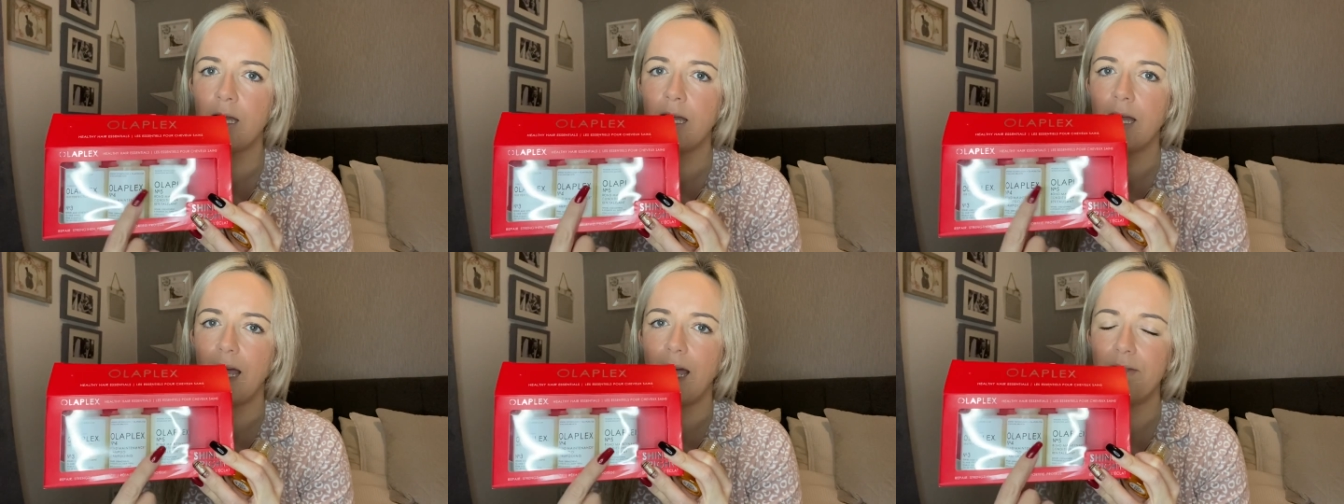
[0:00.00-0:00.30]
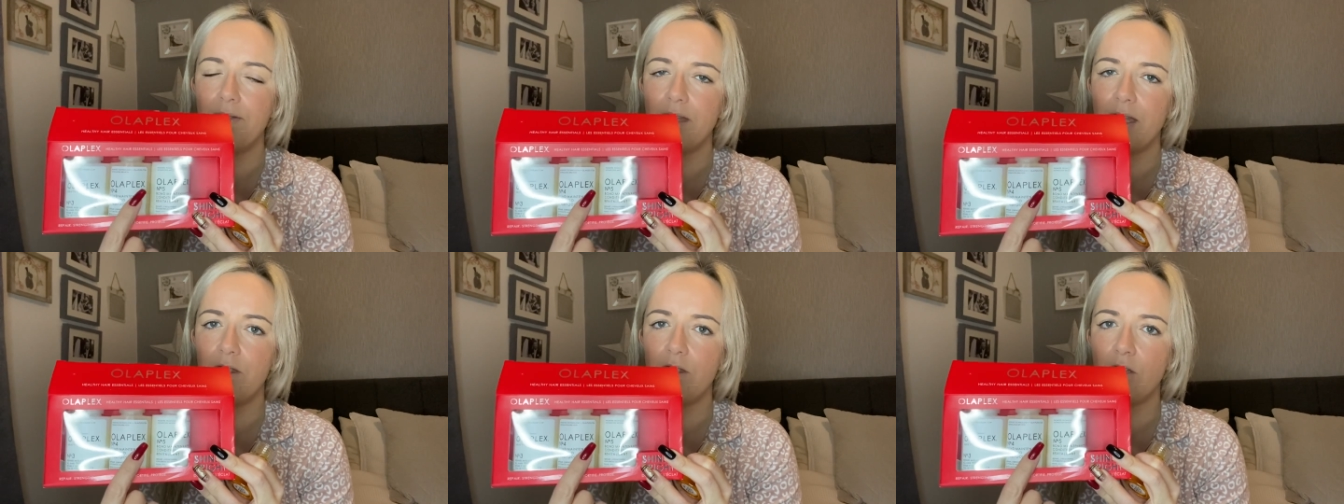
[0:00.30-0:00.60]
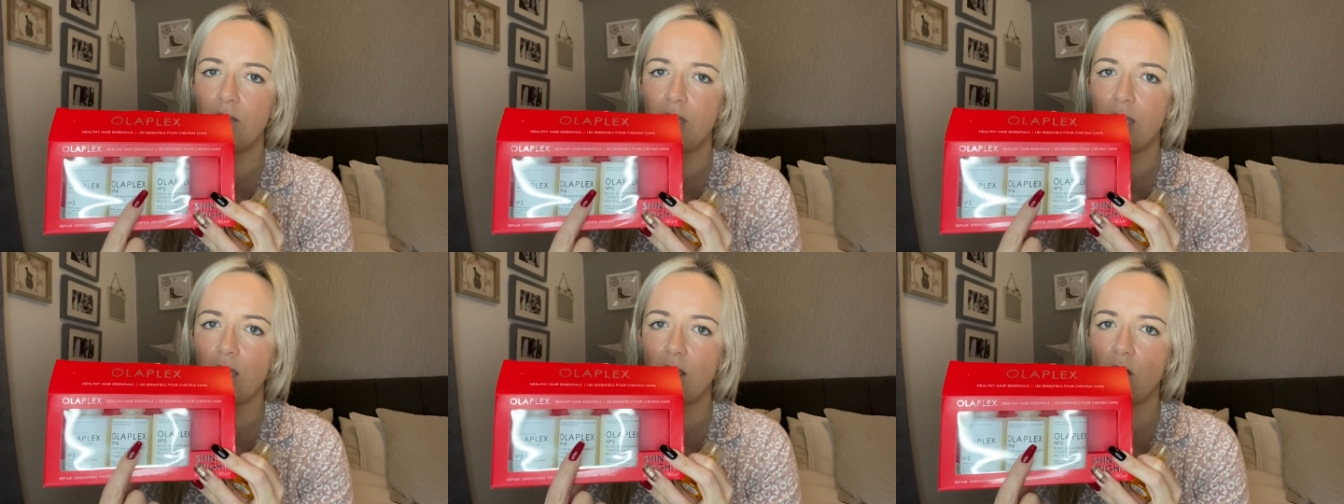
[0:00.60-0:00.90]
and then
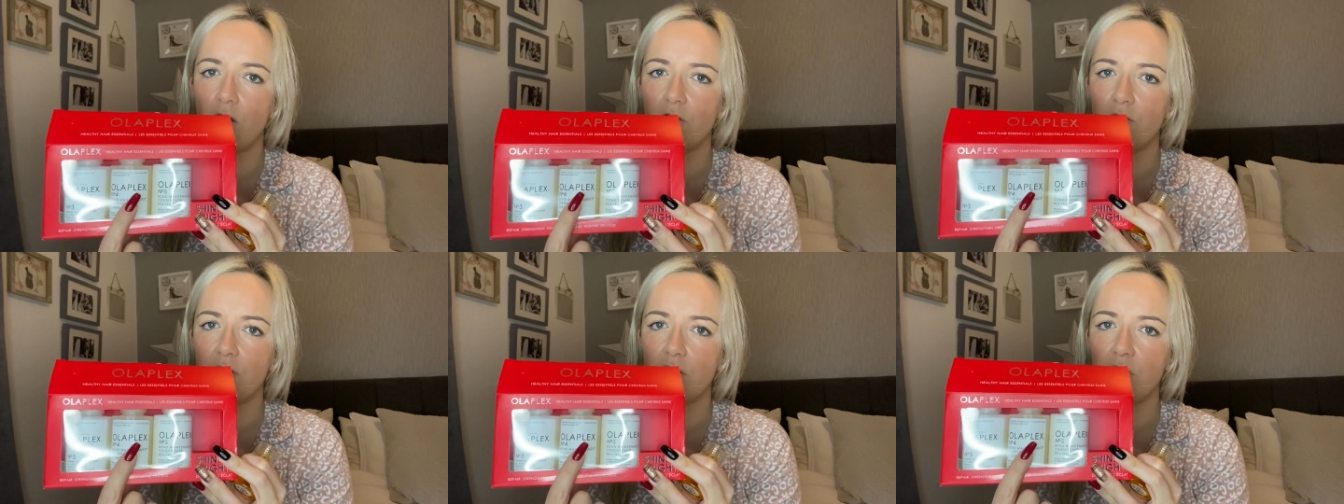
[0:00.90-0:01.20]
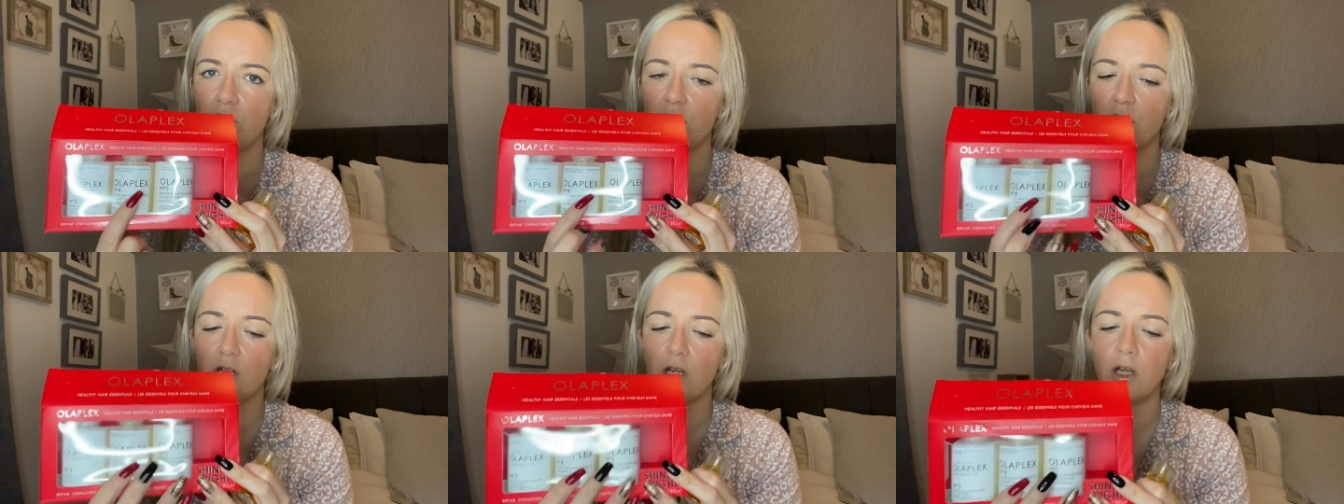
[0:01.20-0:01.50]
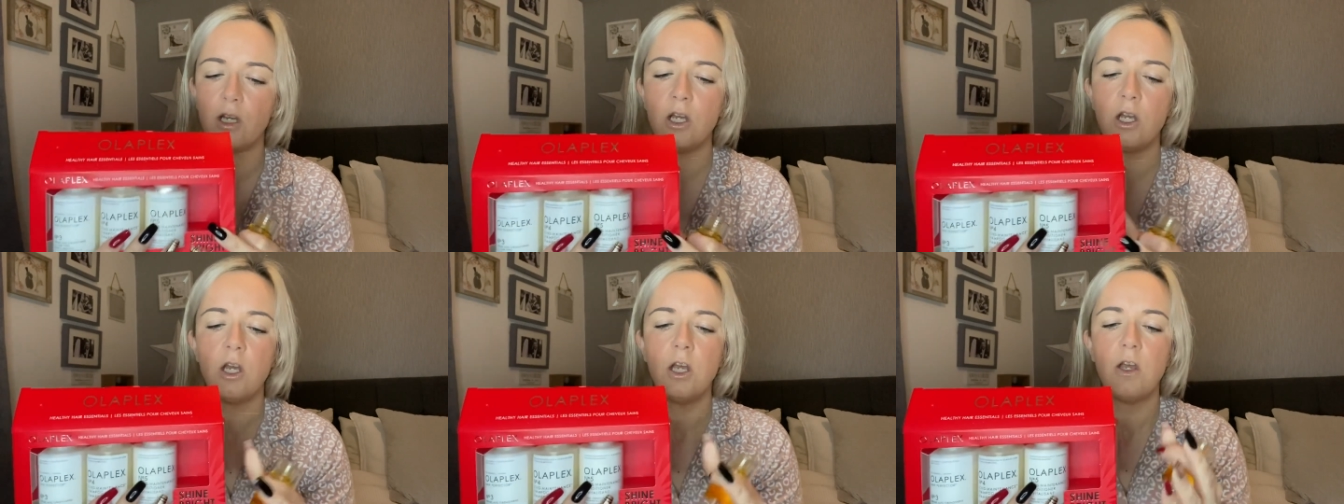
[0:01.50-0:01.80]
the conditioner.
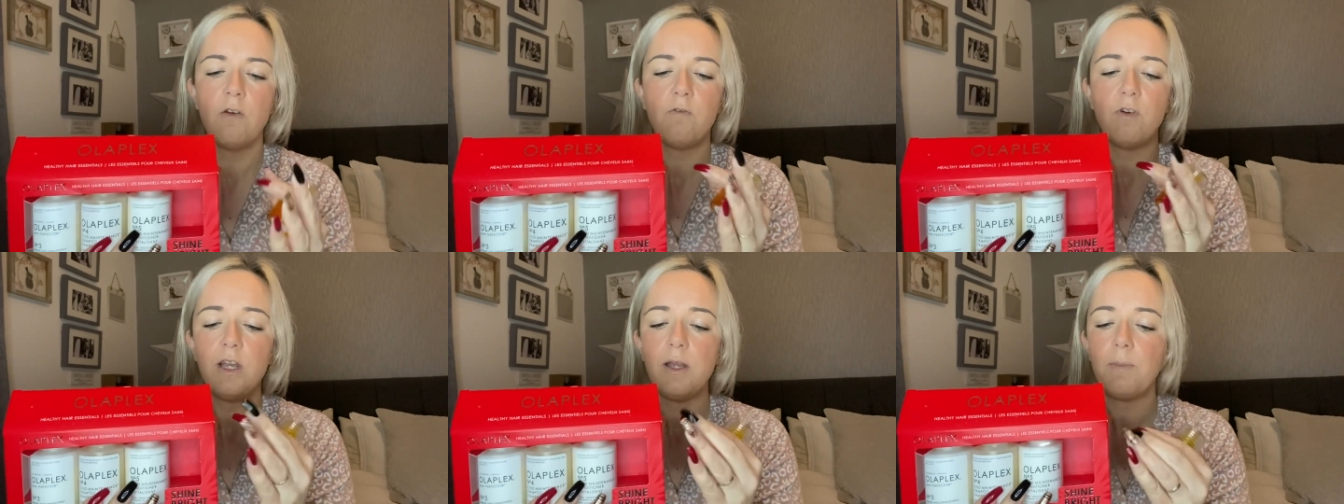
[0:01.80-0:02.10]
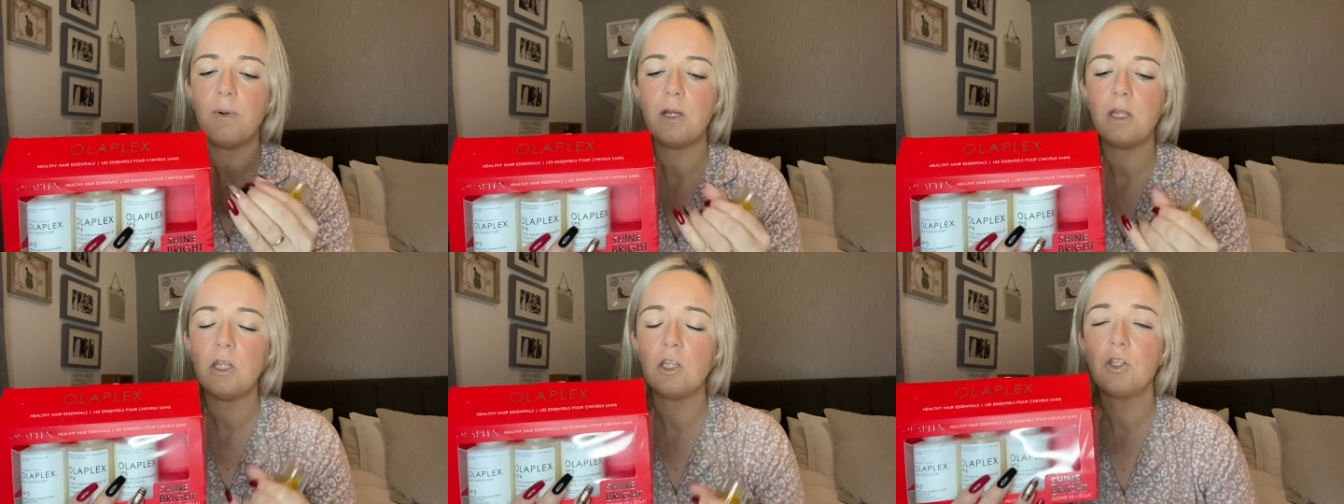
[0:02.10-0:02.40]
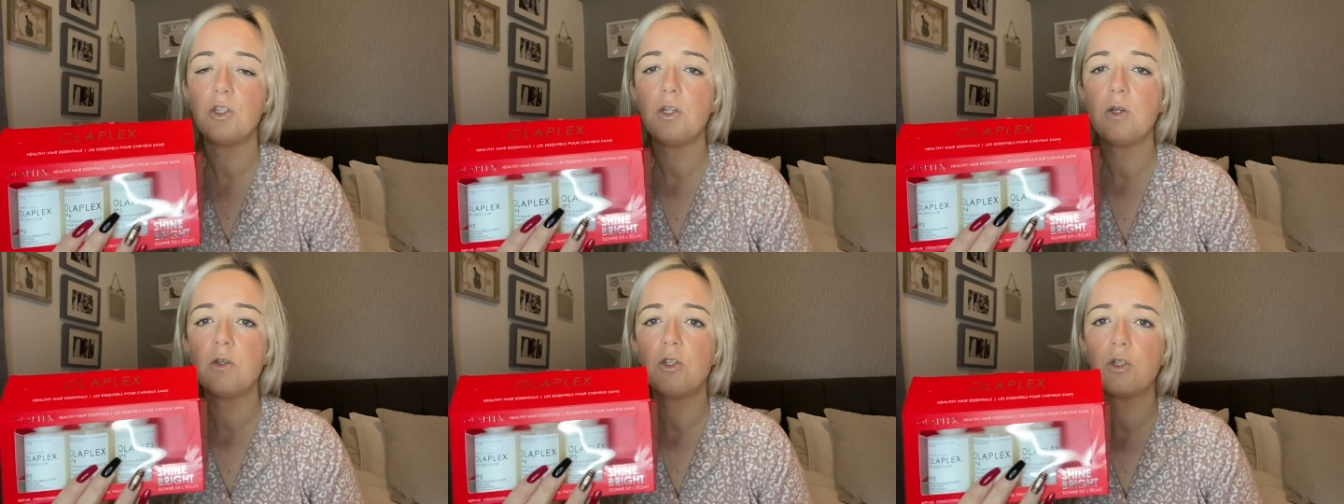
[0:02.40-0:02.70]
For anybody
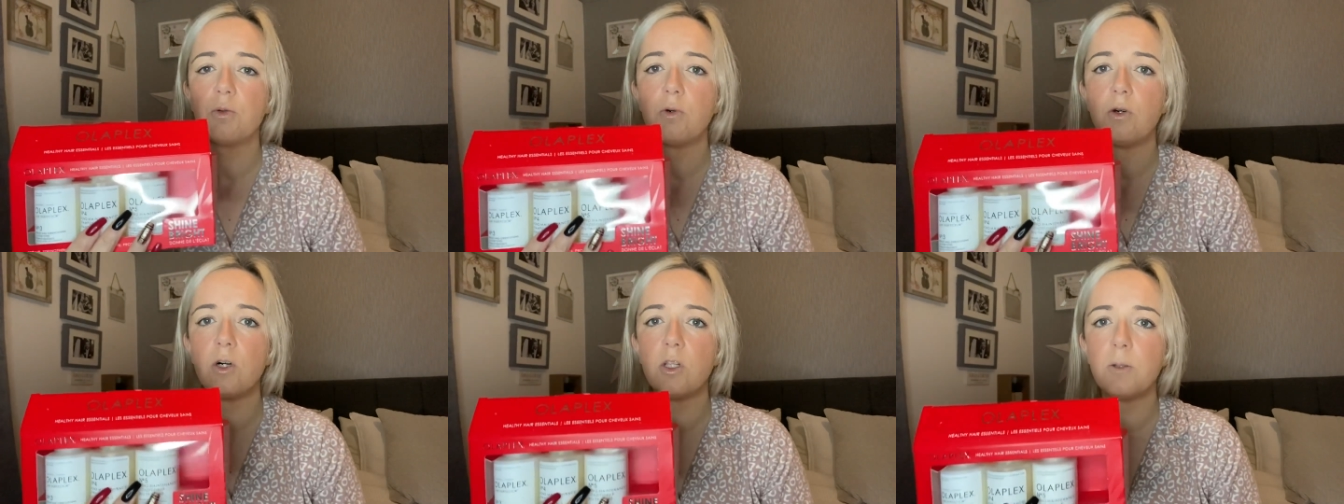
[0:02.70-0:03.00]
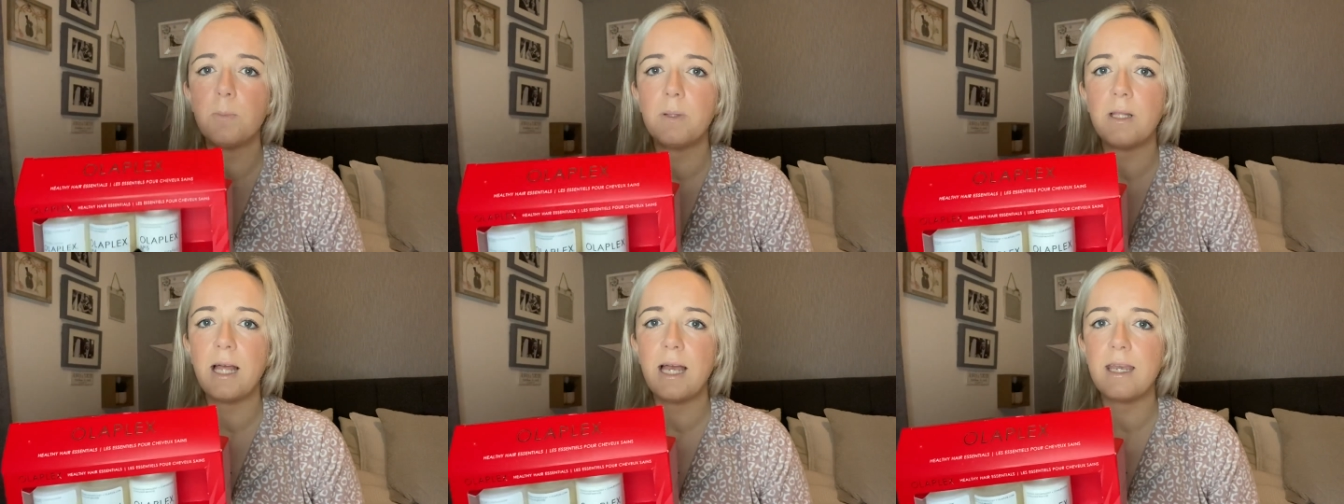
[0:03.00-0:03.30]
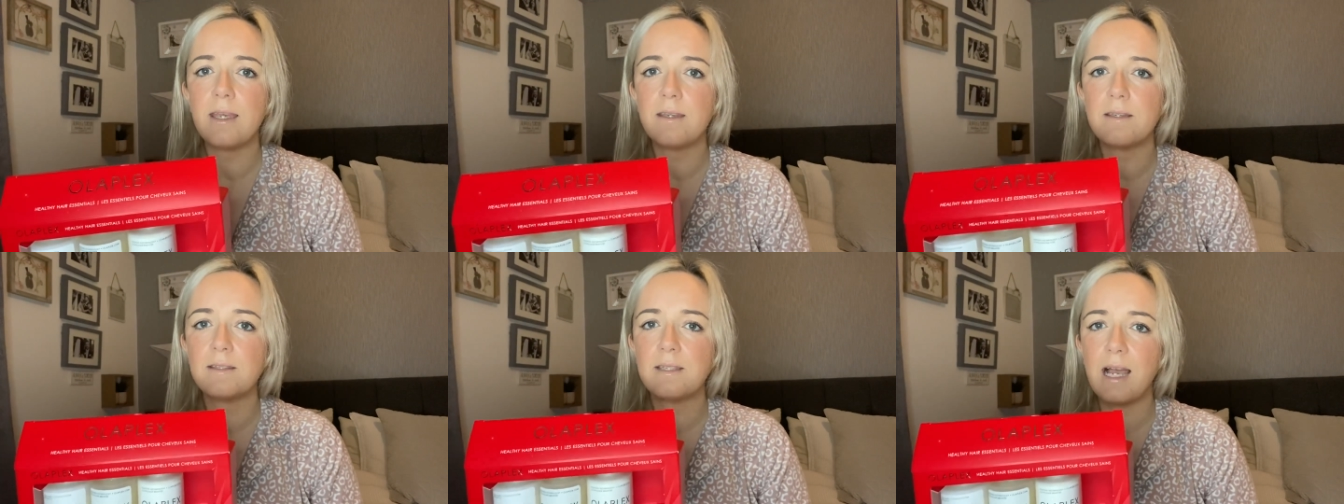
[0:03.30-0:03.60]
that's new to
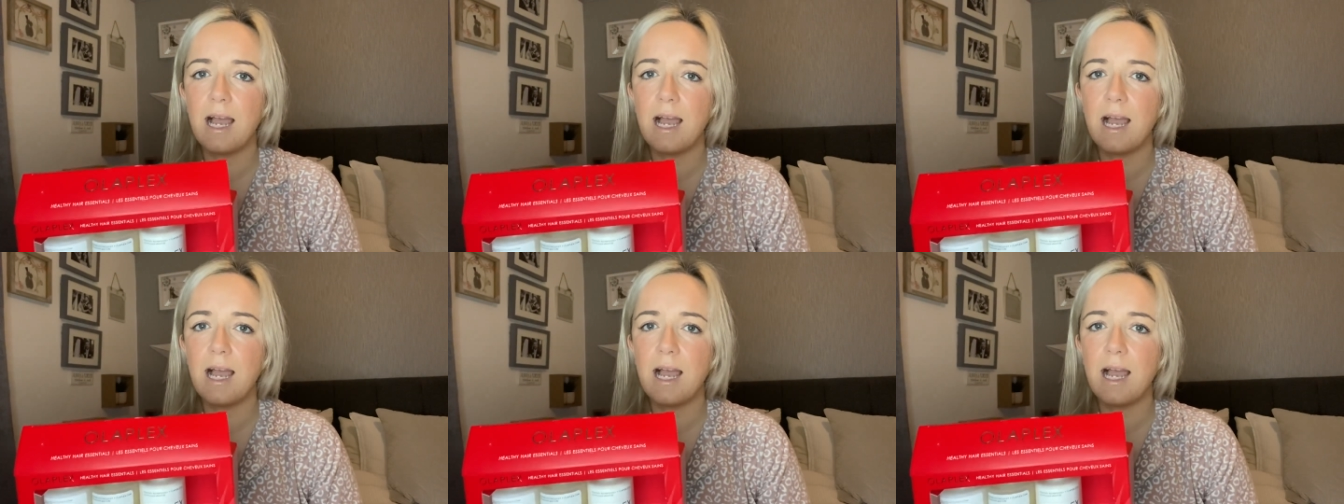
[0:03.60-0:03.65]
Olaplex,